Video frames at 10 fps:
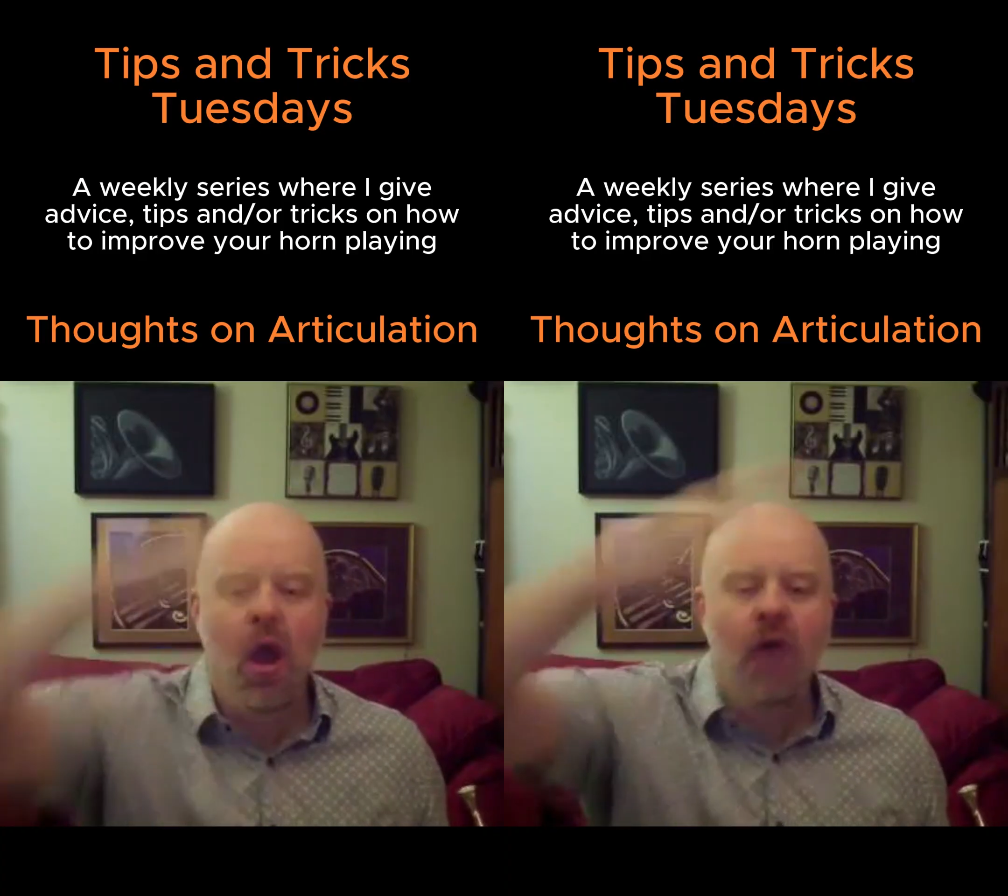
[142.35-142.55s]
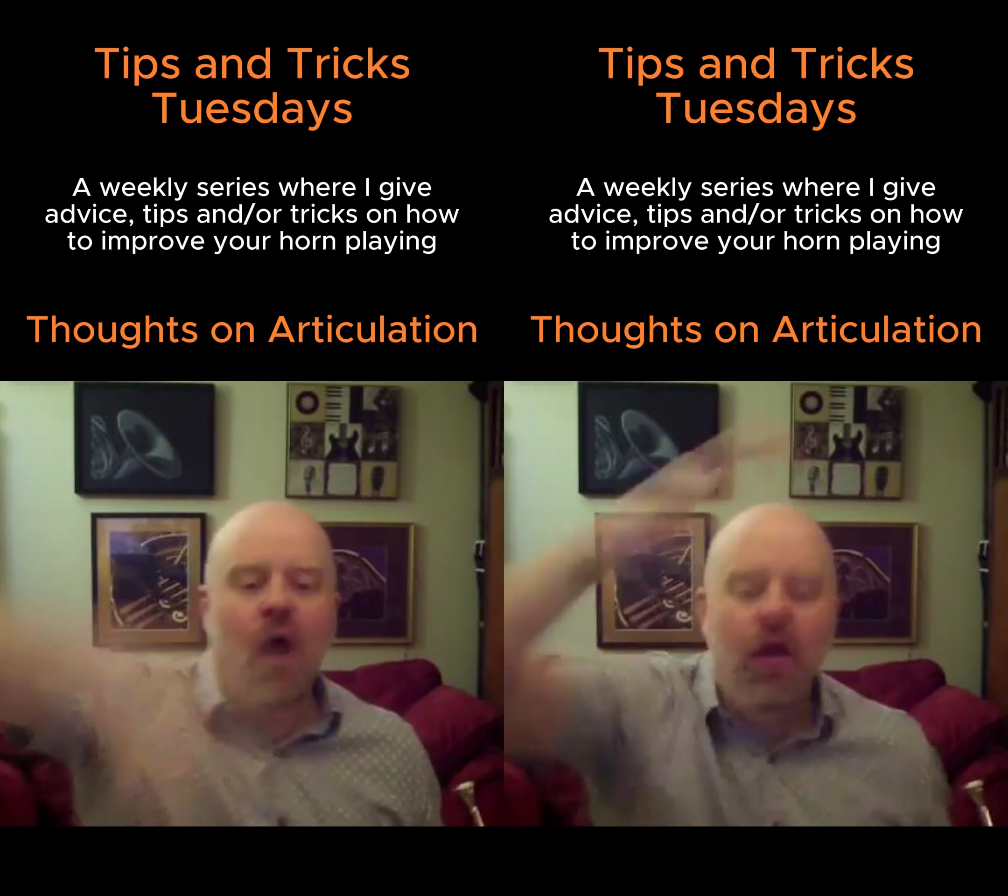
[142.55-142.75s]

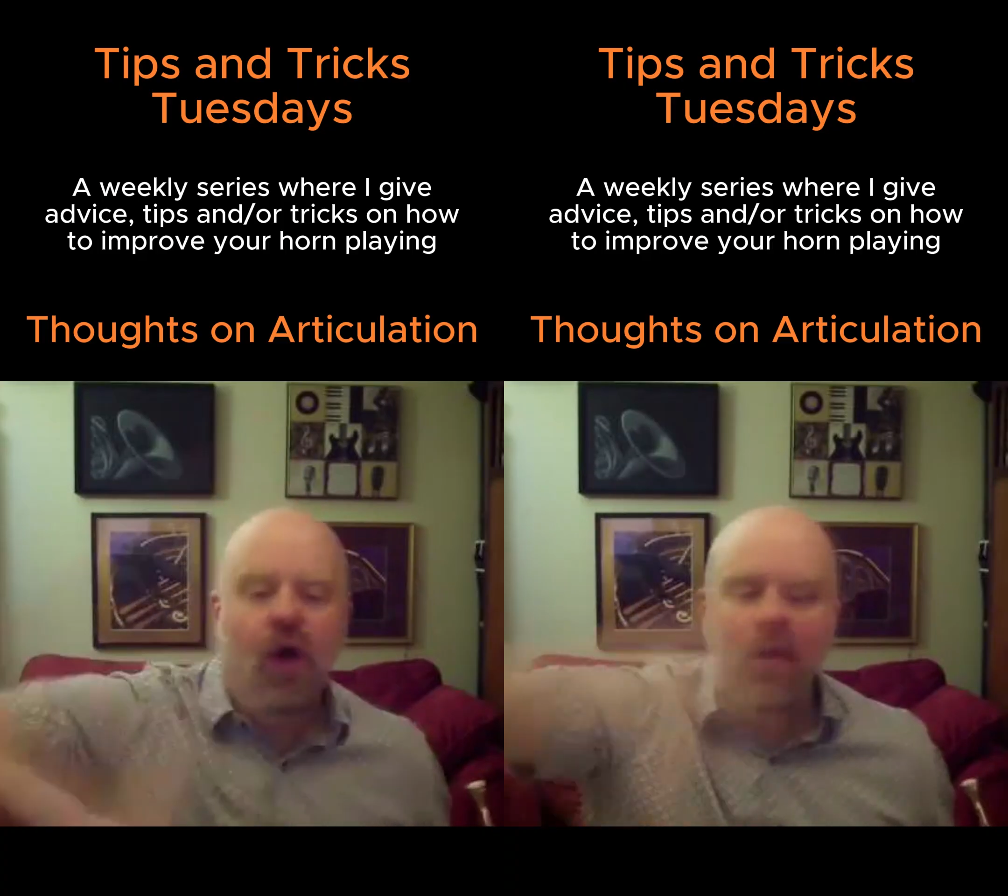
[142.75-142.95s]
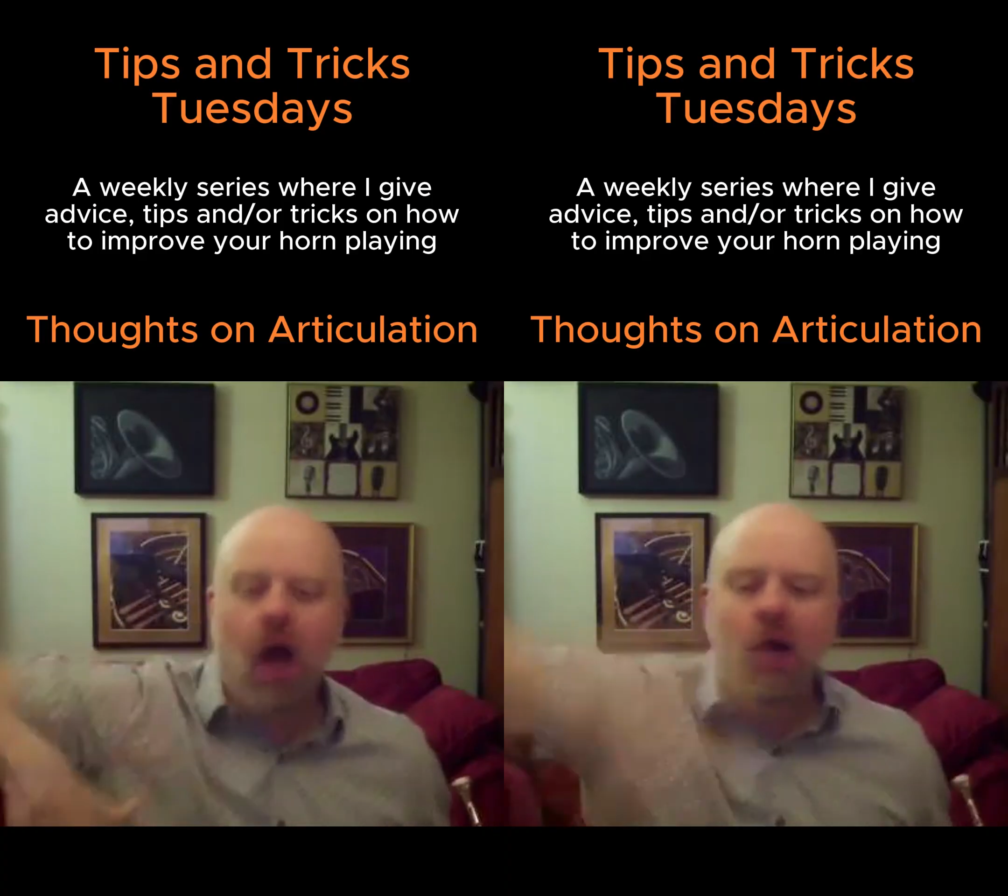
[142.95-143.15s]
ta ta
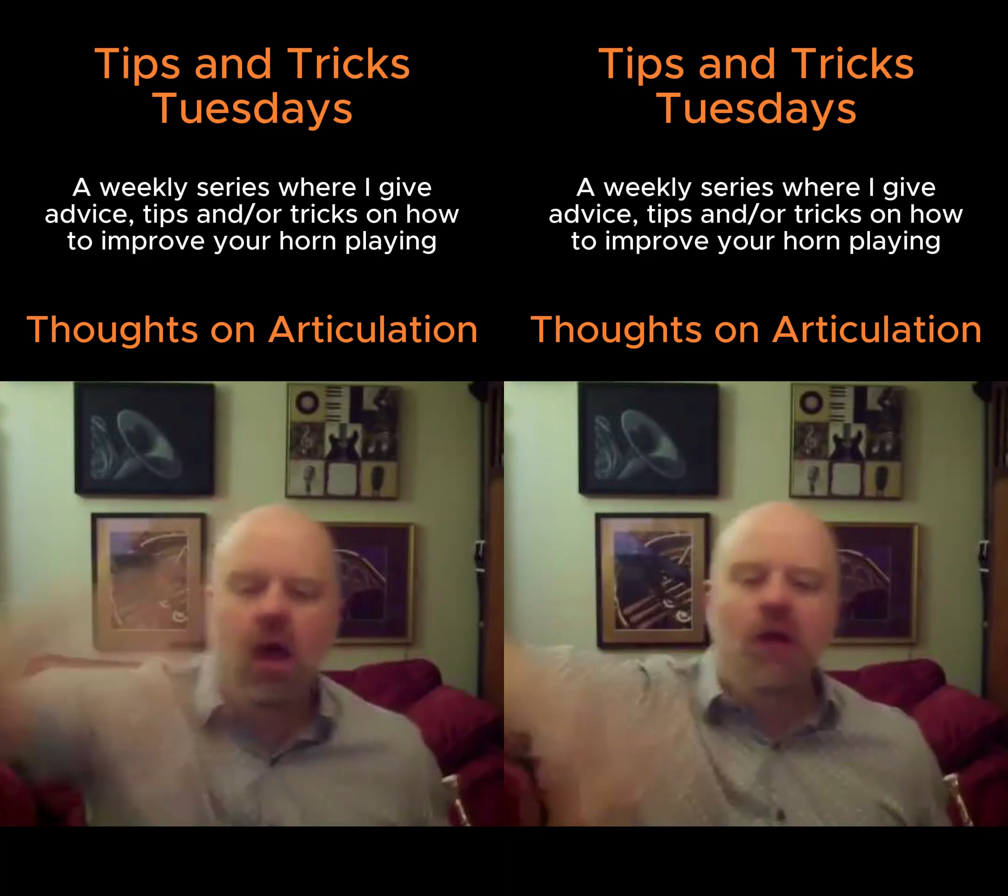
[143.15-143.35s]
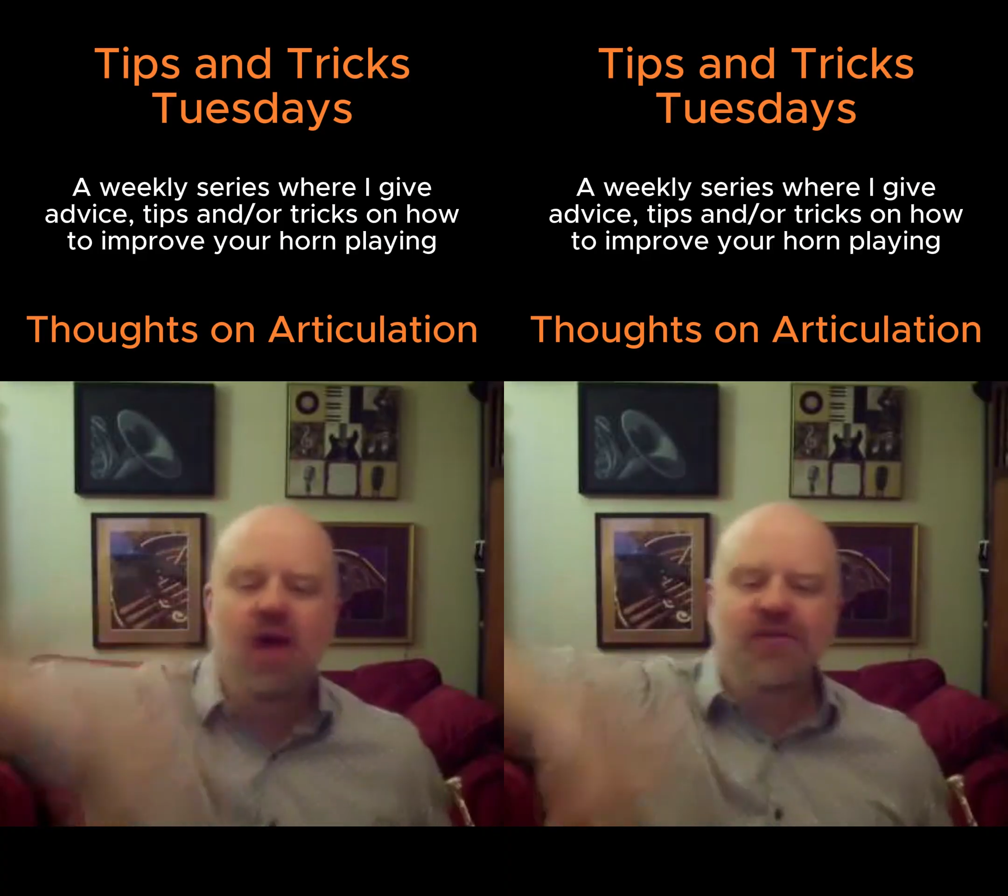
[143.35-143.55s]
ta
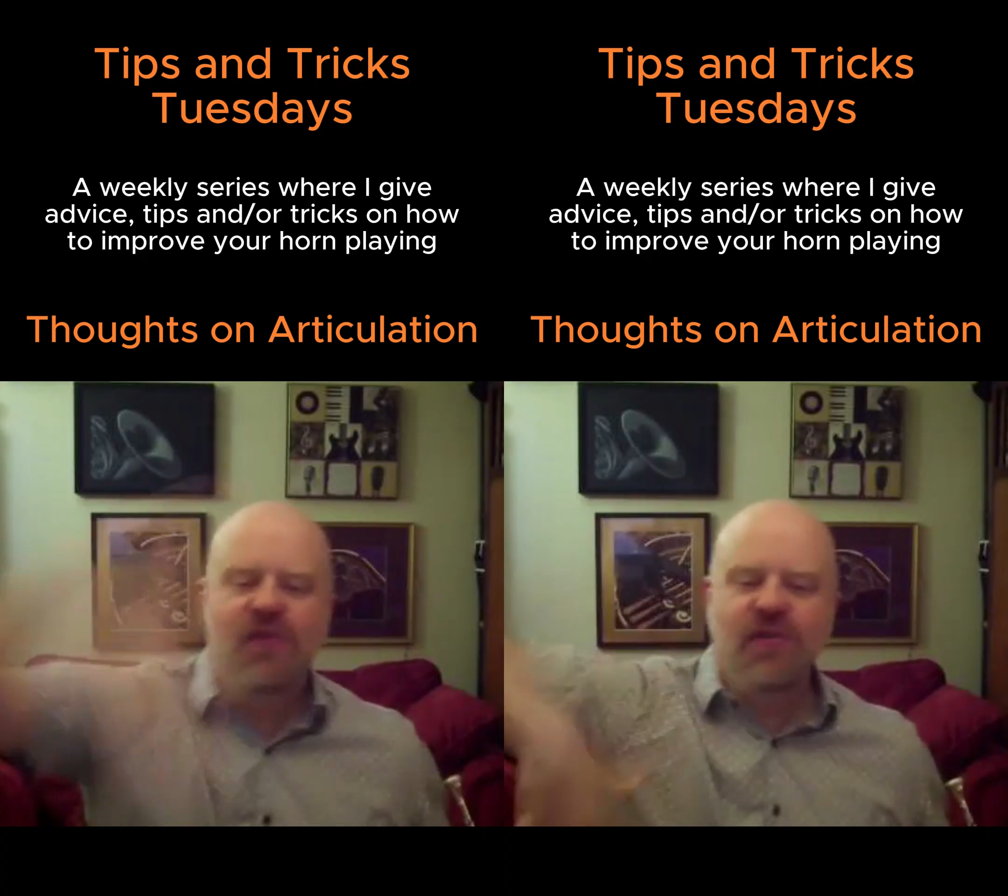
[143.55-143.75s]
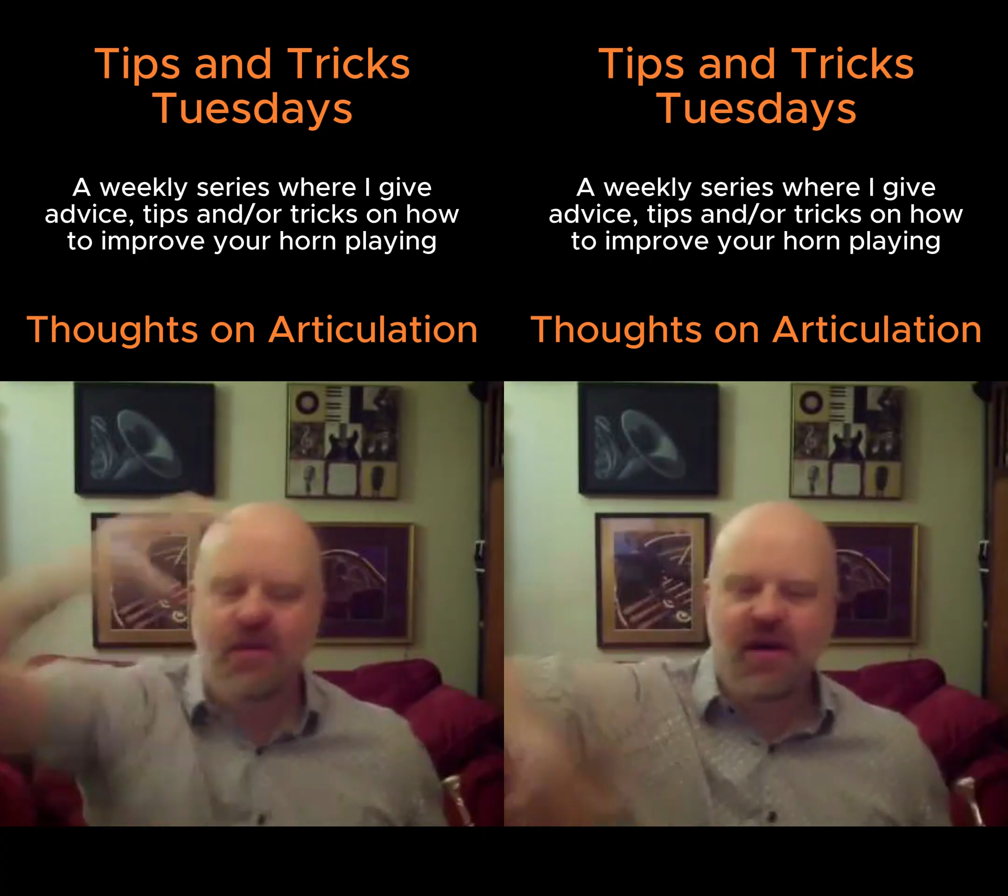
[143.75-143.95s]
ta ta
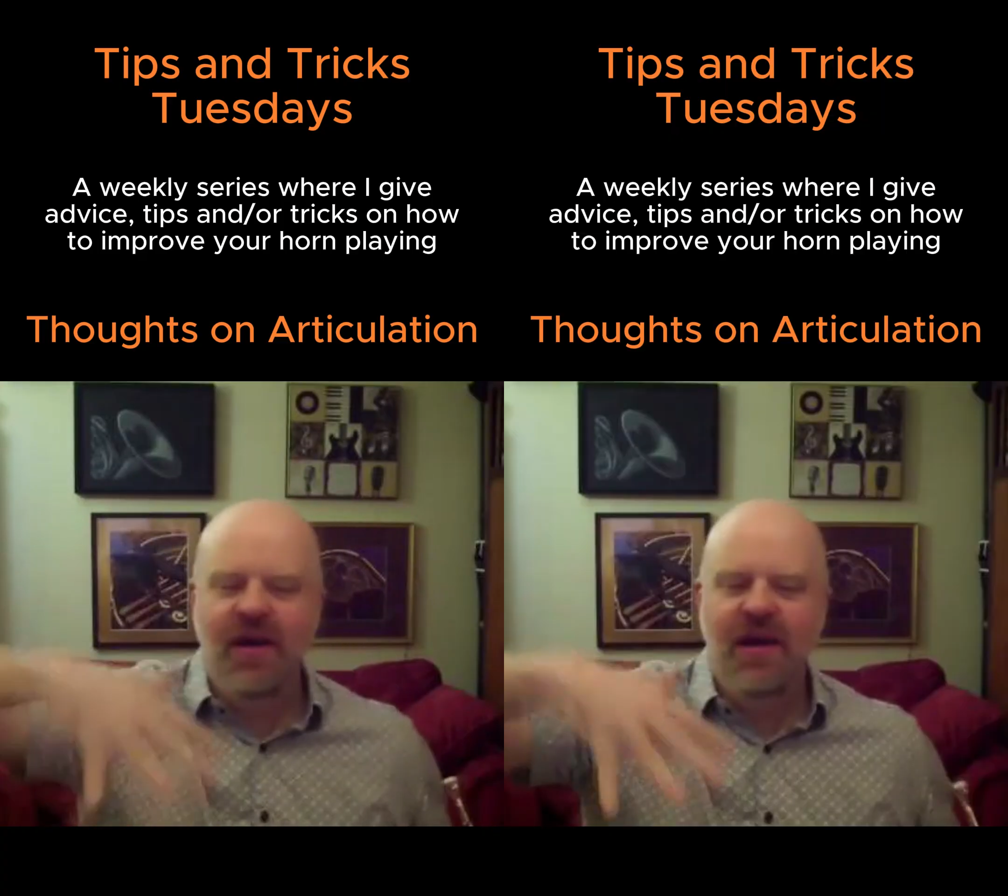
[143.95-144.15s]
ta ta.